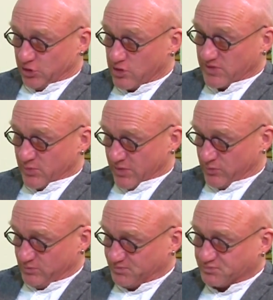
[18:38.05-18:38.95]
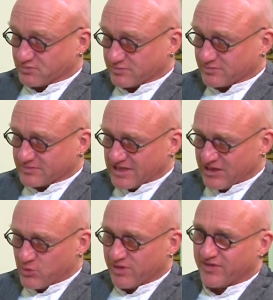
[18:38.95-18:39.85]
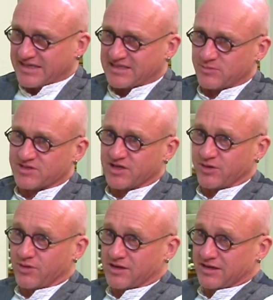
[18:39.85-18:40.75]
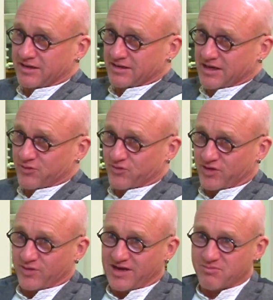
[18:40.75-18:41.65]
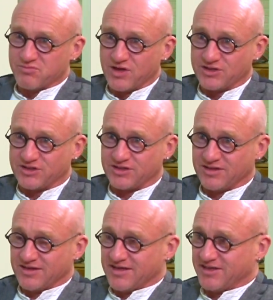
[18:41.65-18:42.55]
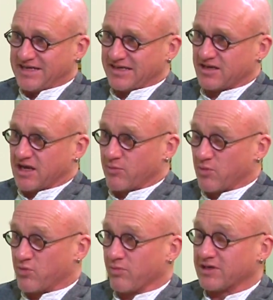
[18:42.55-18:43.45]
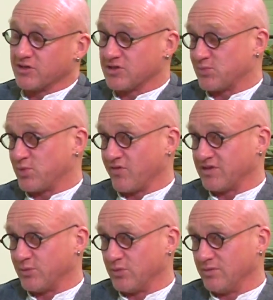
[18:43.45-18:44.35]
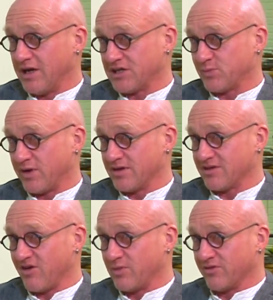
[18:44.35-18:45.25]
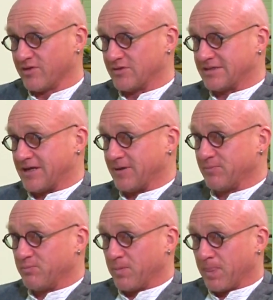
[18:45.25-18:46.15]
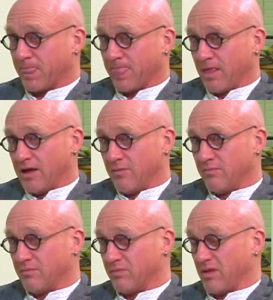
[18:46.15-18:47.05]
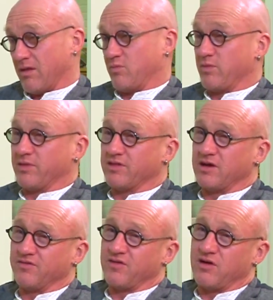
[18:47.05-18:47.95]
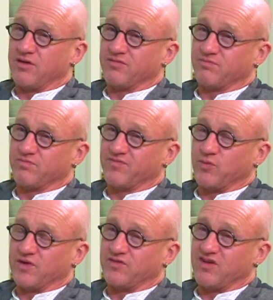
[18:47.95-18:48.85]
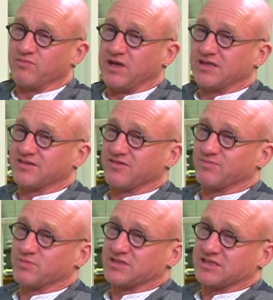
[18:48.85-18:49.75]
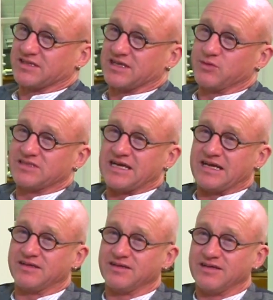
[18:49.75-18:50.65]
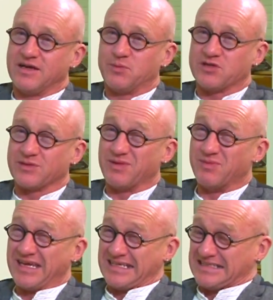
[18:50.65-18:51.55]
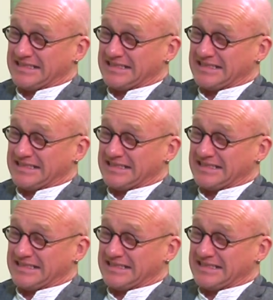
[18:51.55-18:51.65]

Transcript: two groups of people there'll be the victims who are going to go through a much gentler but probably just as profitable experience that I've been through today. Um, probably 35, 45 minutes of sitting there with Dan and possibly me